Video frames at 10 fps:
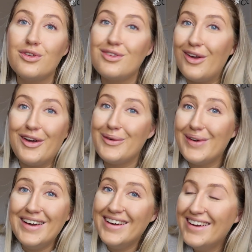so
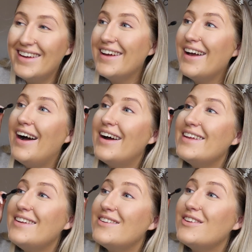I
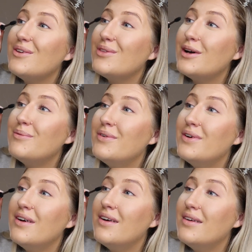need to do
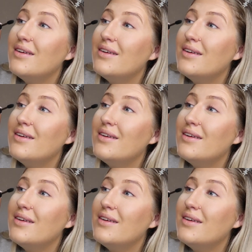them.